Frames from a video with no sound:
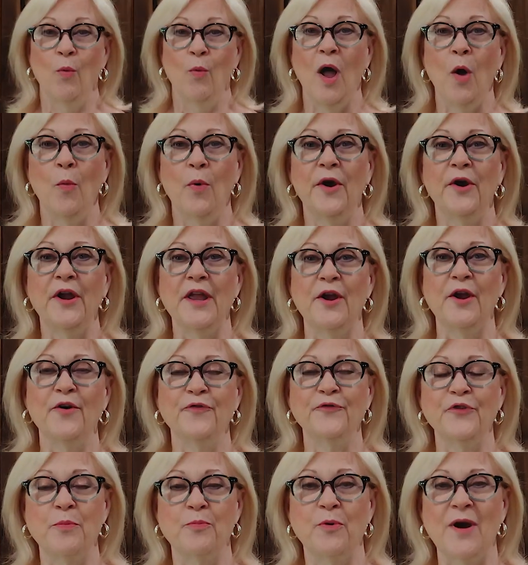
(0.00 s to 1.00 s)
Well, we're
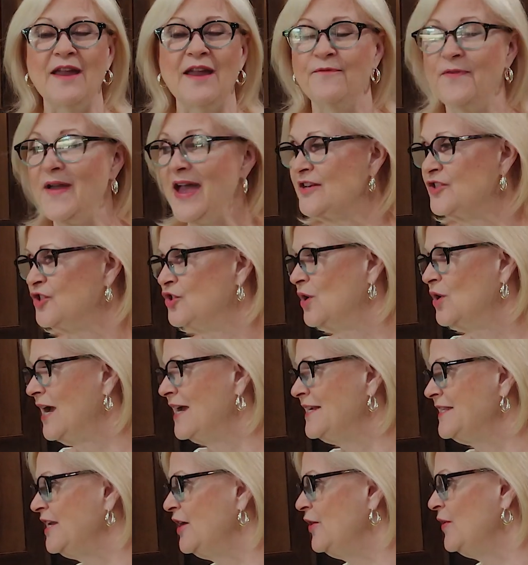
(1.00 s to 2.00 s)
here for breakfast, you
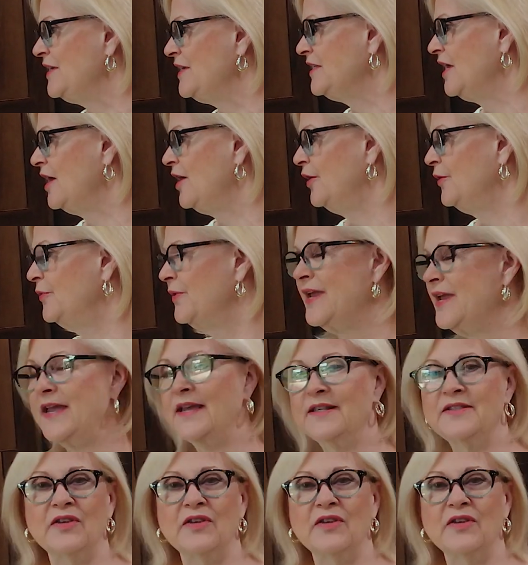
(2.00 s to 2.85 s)
guys. Harry's hungry.